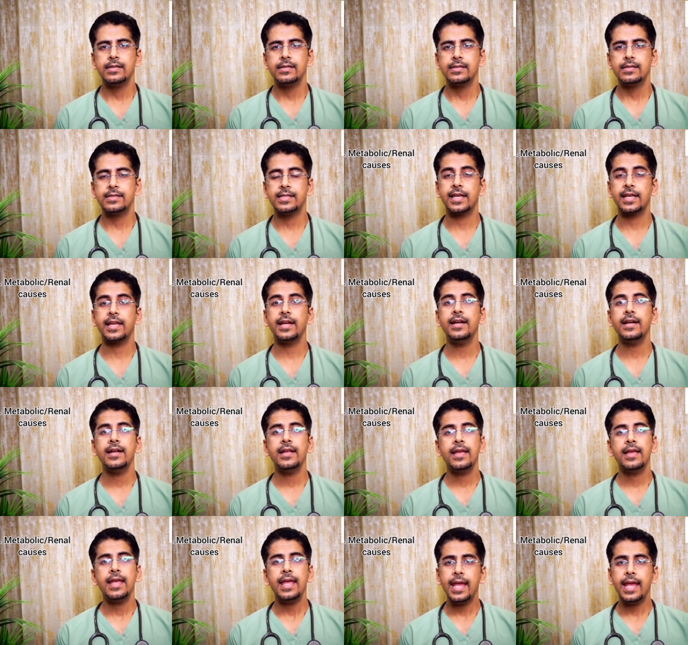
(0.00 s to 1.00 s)
Second,
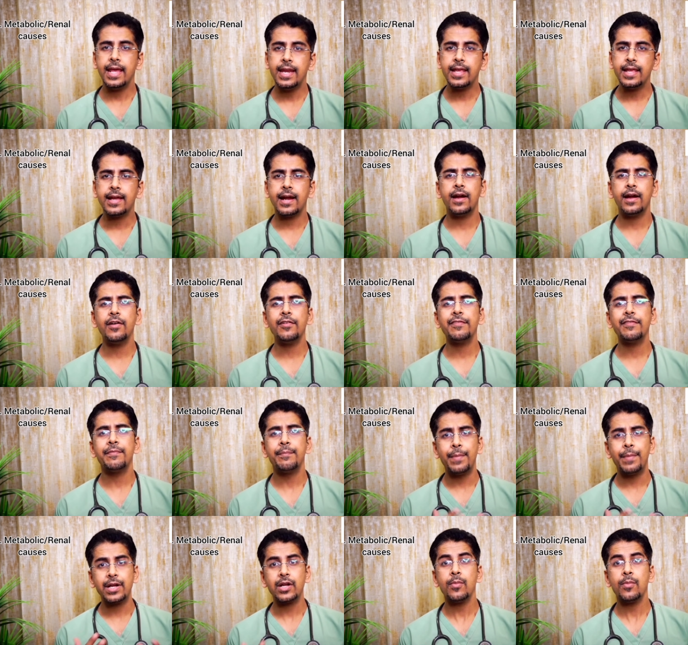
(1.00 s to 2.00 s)
any kind of
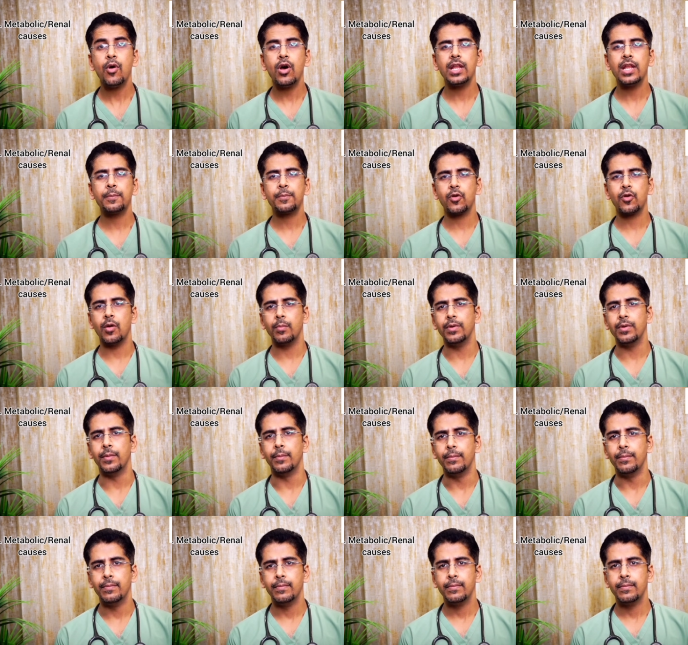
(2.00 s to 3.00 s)
metabolic
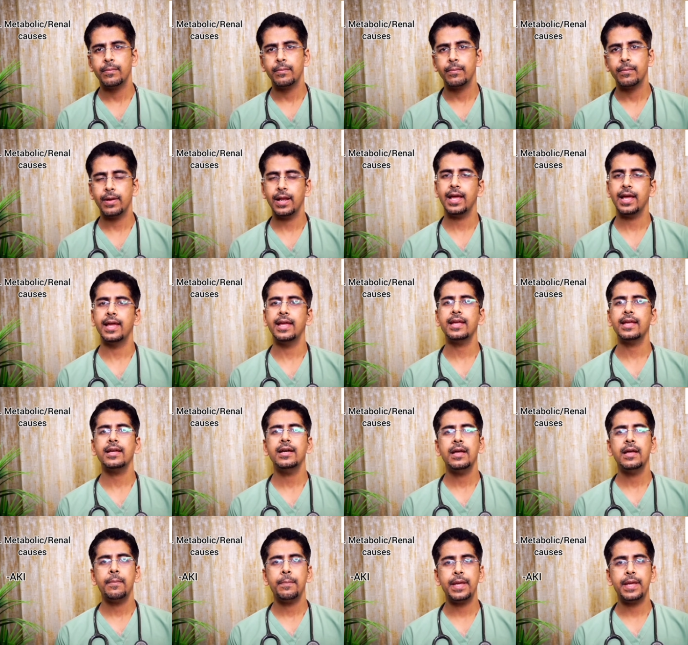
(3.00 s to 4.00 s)
problem like
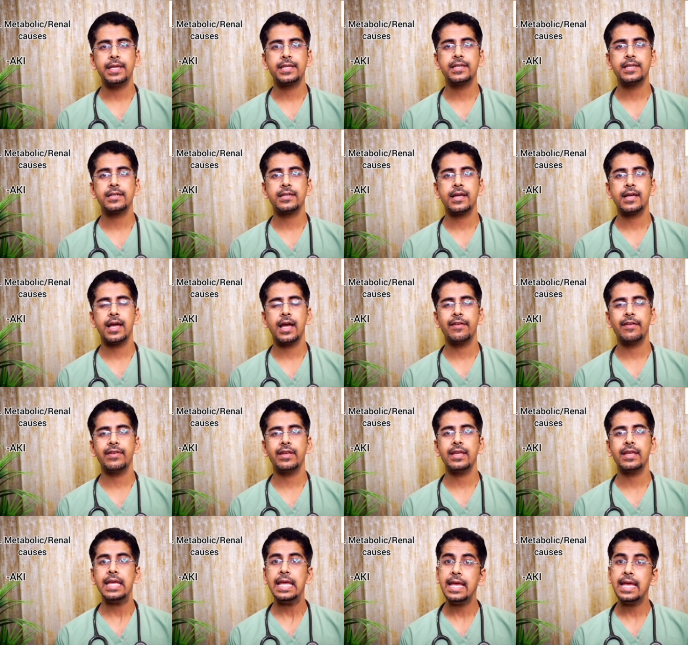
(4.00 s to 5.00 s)
patient
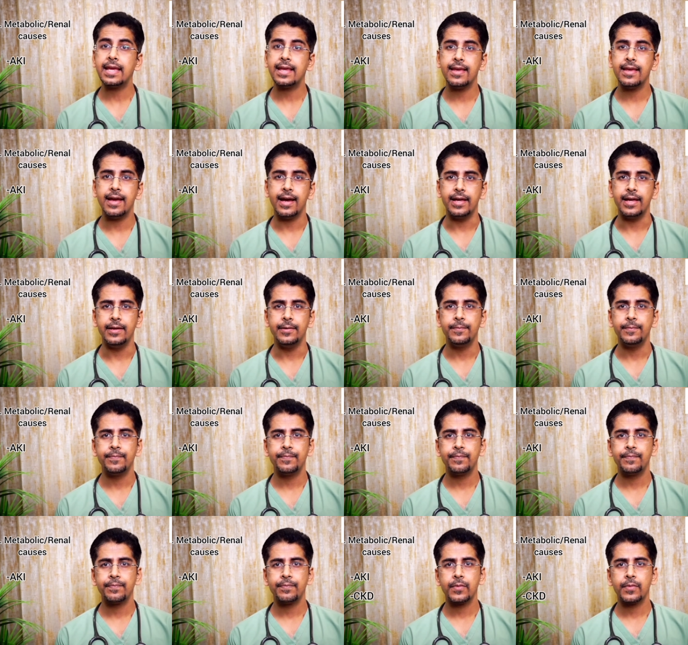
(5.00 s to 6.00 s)
having AKI
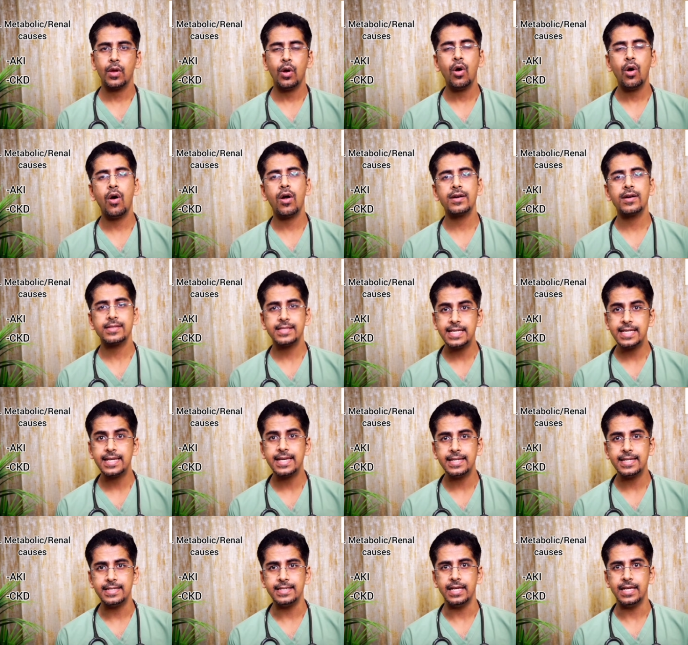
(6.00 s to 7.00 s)
or
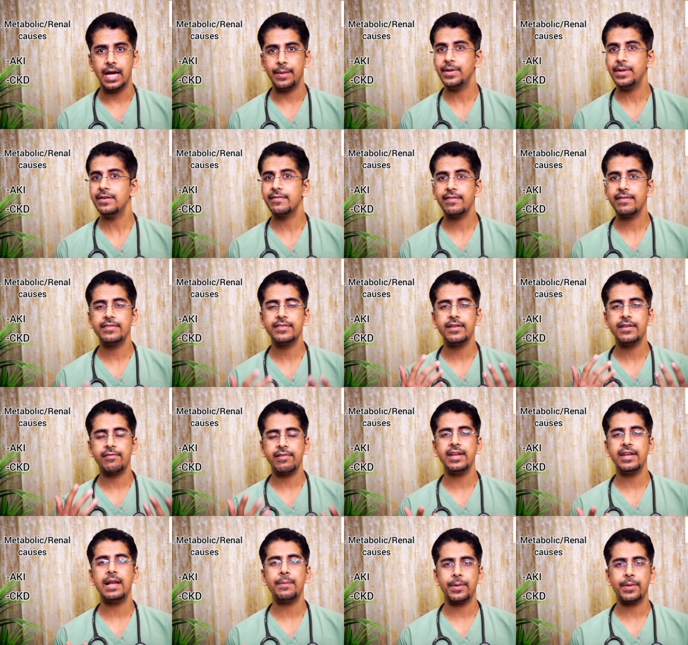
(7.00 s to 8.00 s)
CKD, I mean the
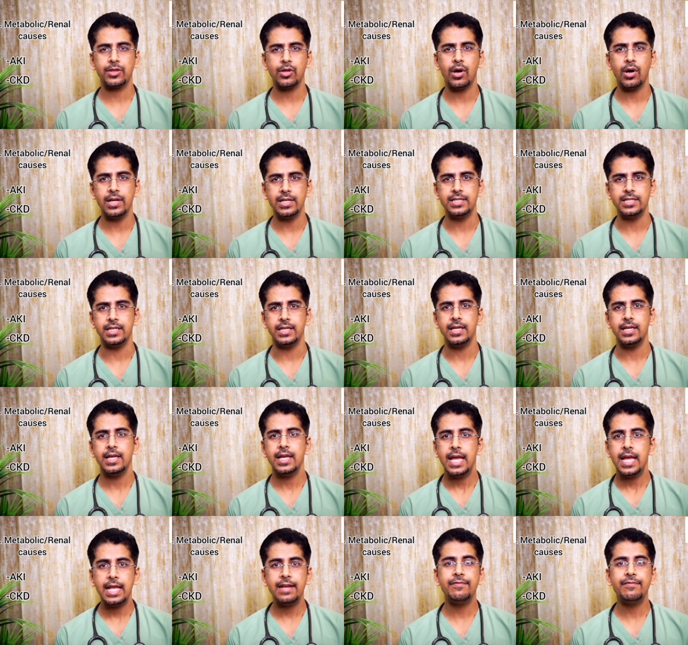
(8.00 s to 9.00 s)
renal pathology,
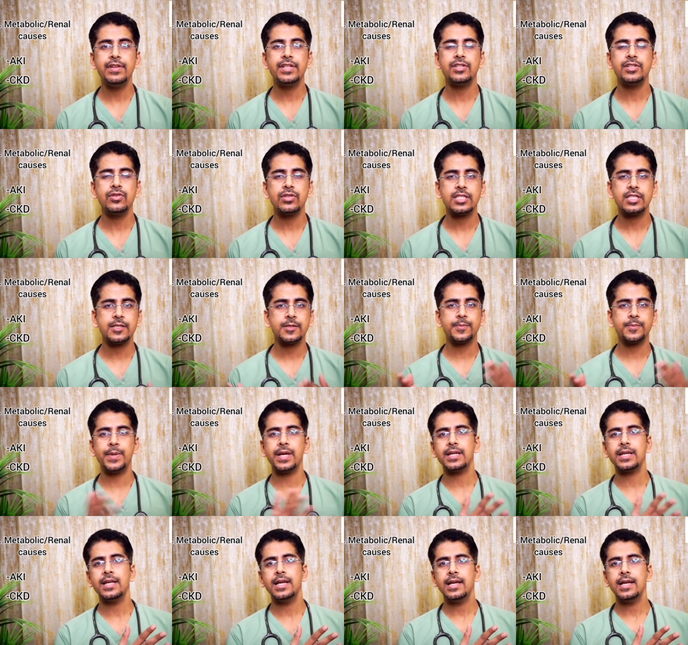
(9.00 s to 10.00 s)
in which you
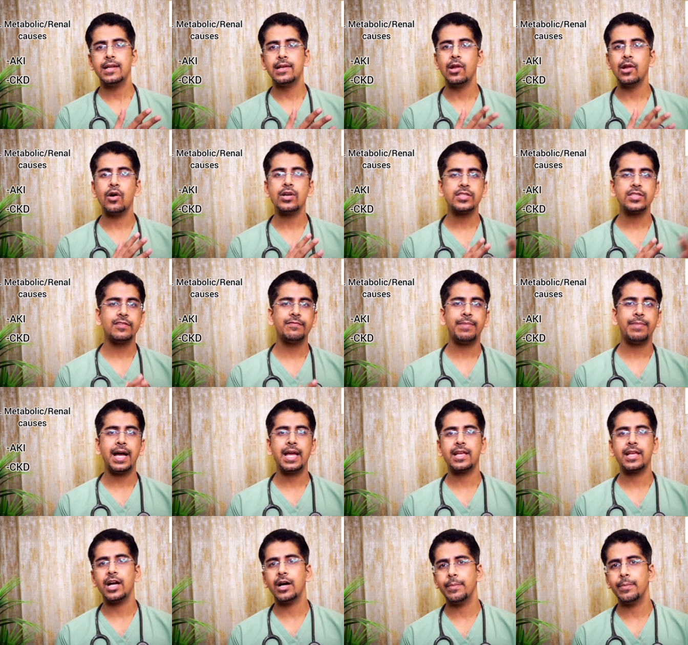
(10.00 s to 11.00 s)
suspect loss of
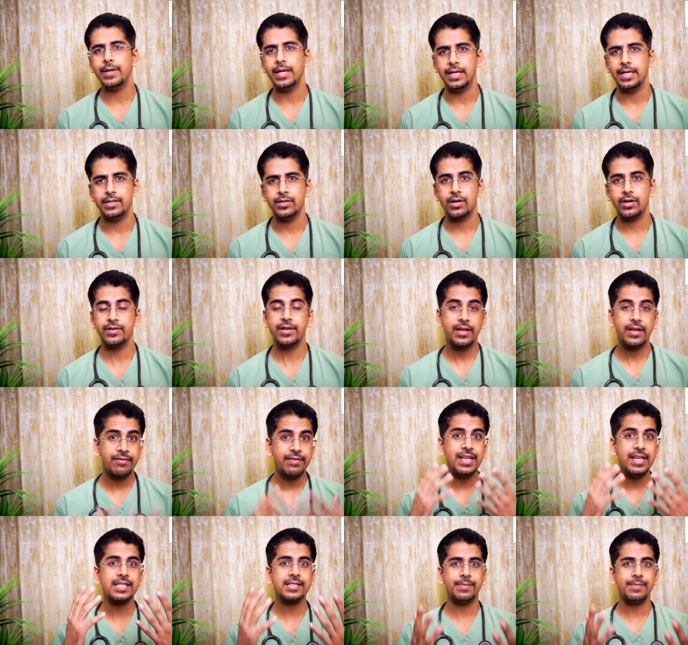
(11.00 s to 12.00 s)
bicarbonate or
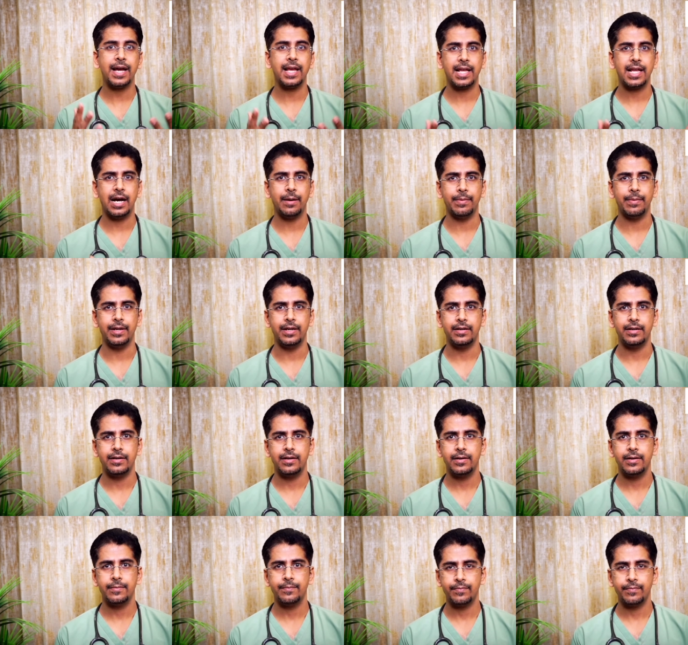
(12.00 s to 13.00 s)
decreased bicarbonate,
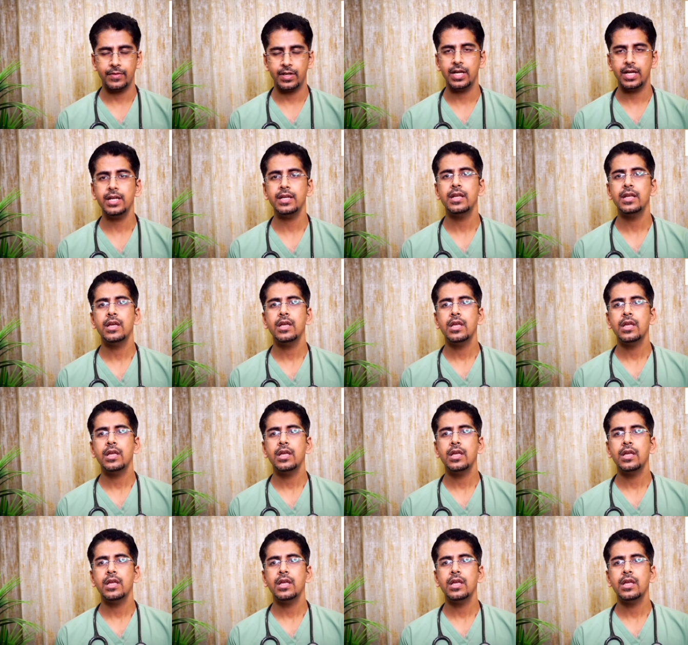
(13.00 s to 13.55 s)
right?